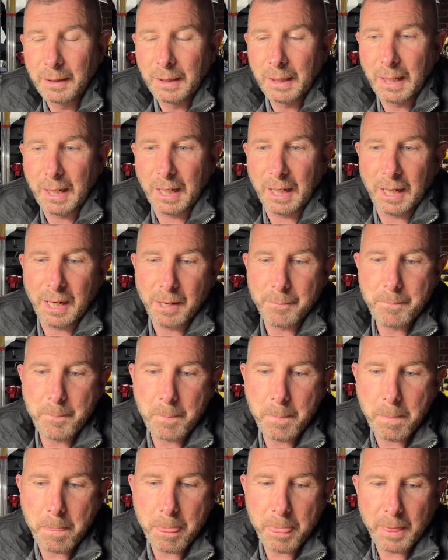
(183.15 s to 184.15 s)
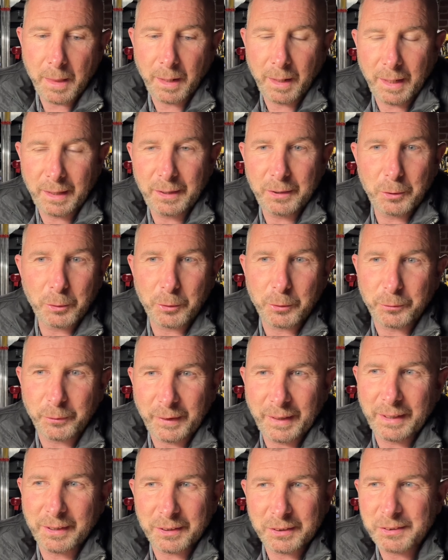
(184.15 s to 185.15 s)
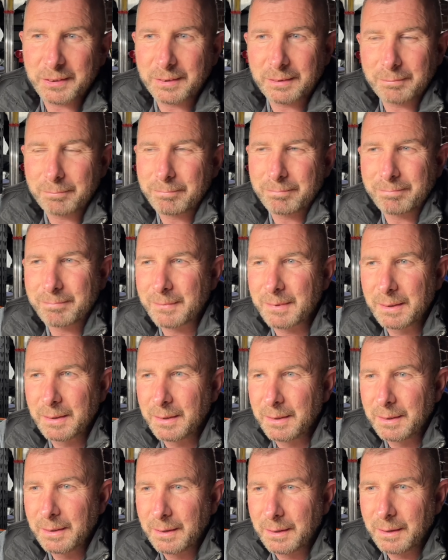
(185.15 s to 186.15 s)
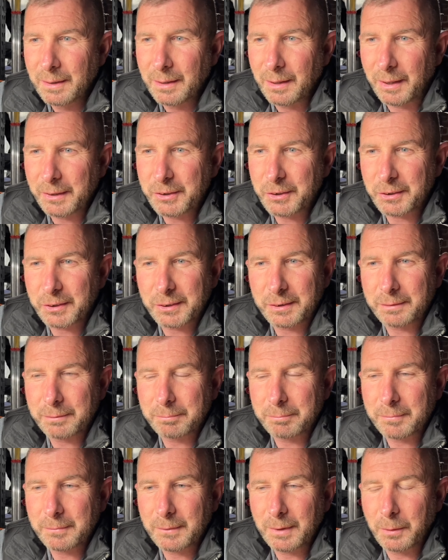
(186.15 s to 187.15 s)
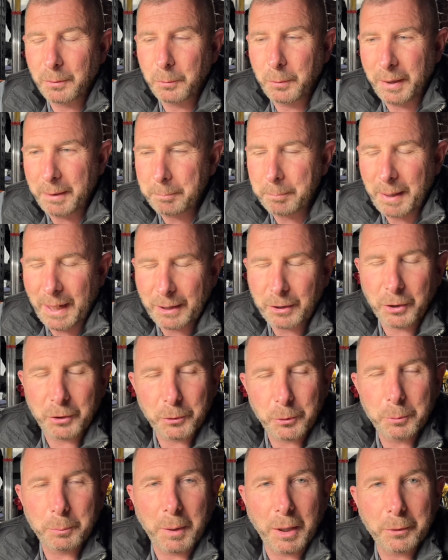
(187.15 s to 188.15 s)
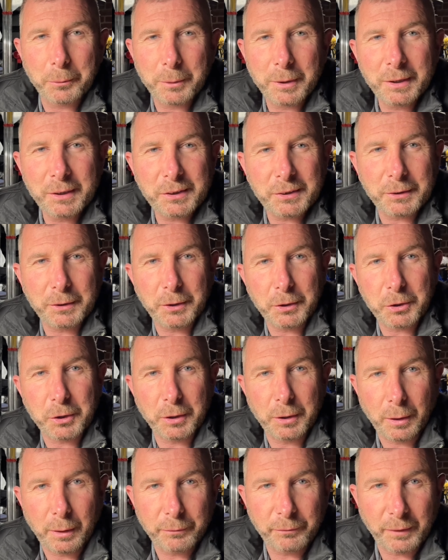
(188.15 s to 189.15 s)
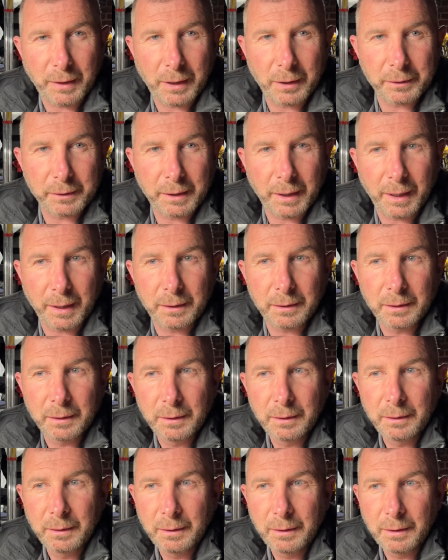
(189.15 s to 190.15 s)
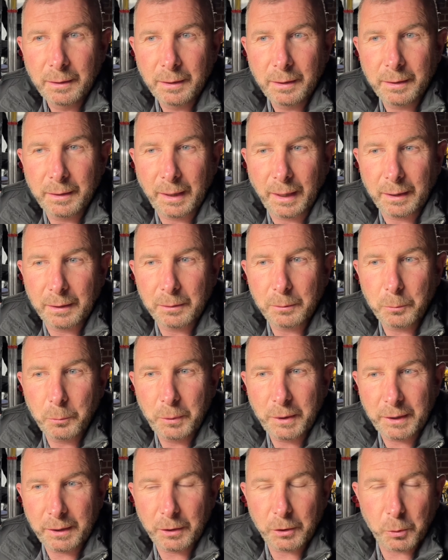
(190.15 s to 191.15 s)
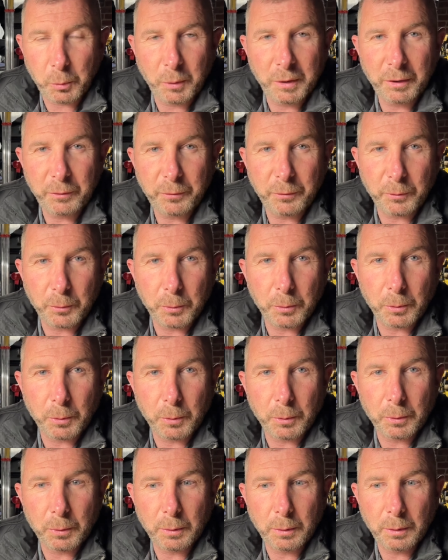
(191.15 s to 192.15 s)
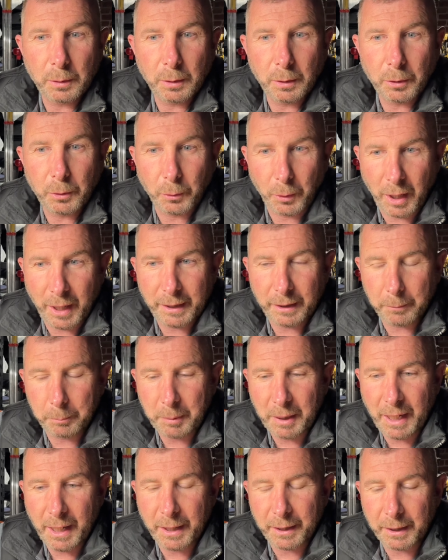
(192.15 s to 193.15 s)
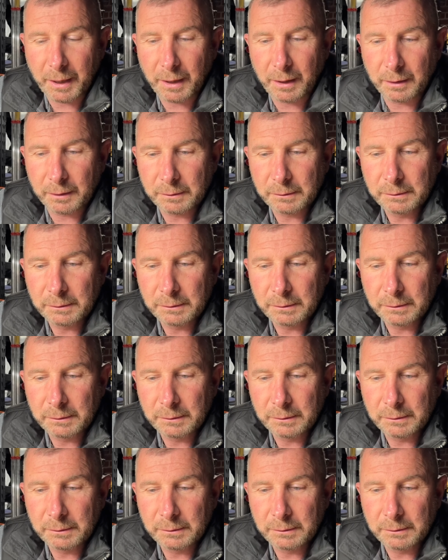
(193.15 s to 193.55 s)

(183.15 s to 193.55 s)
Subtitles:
And in all fairness, I just went back on all my research and I found that with the 24 grain of powder,